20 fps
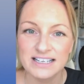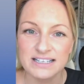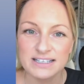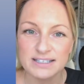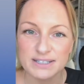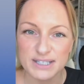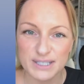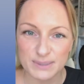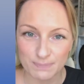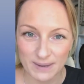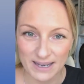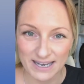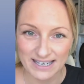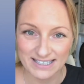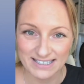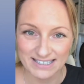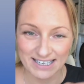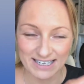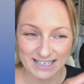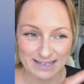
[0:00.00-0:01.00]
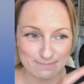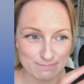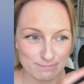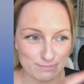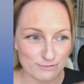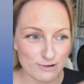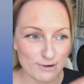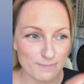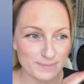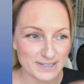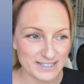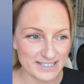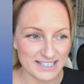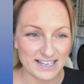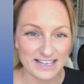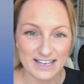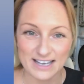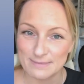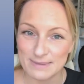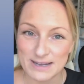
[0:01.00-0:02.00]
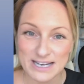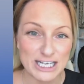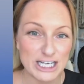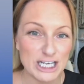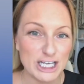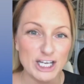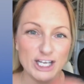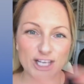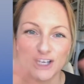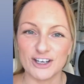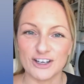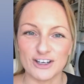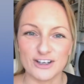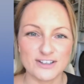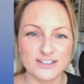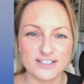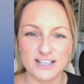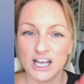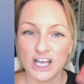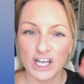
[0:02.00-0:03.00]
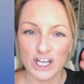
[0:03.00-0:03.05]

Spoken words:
spent any proper time in years